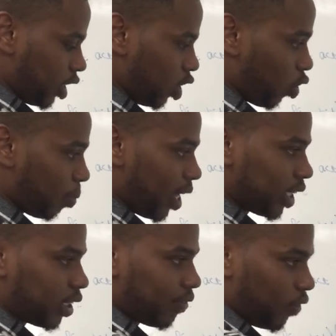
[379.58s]
the
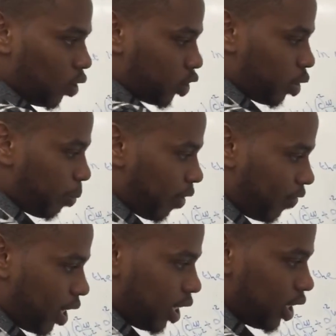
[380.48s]
normalized velocity
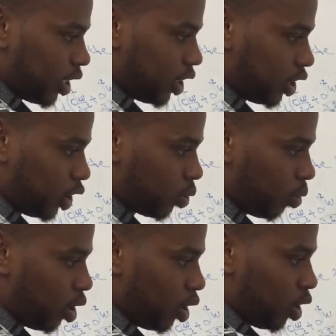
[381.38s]
profile is this
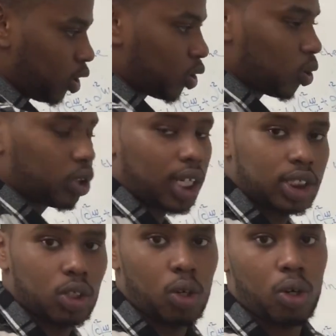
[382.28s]
one. So
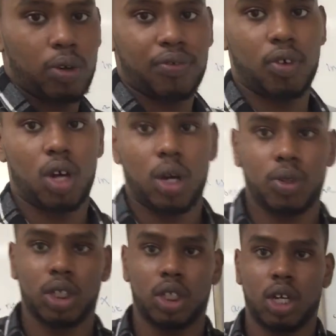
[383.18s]
that's all for
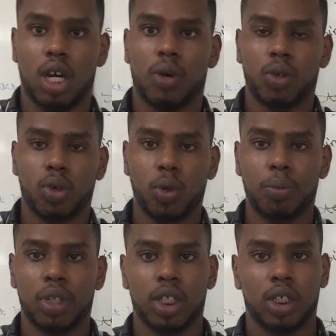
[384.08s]
our
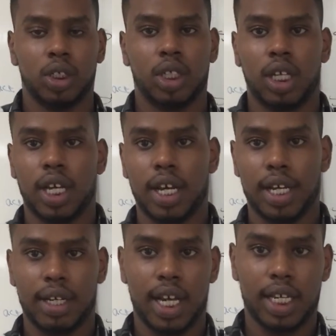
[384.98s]
group,
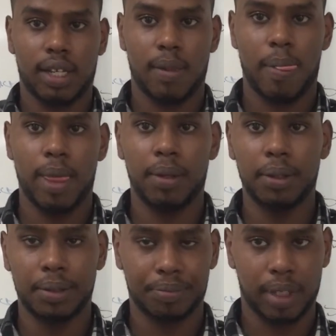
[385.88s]

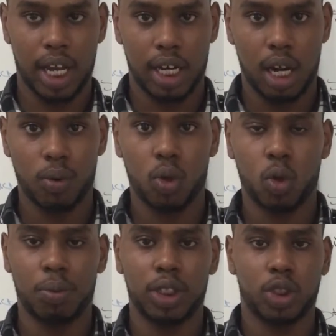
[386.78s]
and our
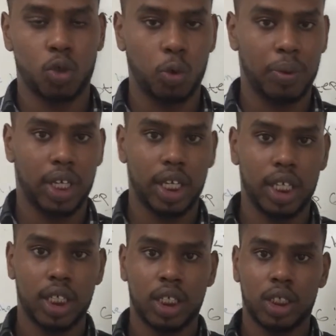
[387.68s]
group is group
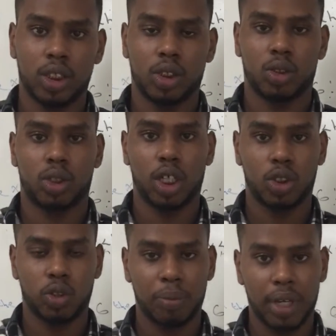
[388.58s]
E. So
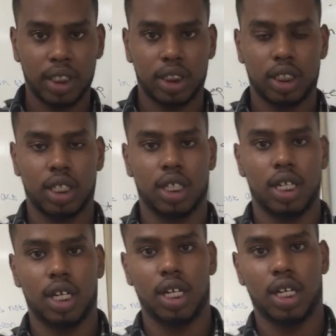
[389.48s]
thanks so much,
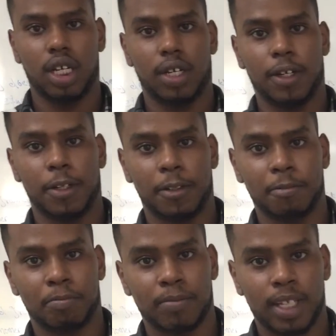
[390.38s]

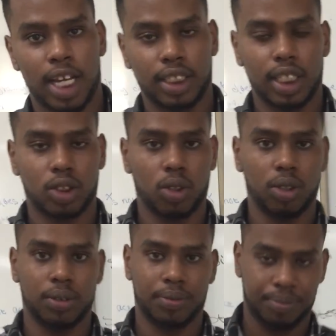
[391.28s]
and that's all.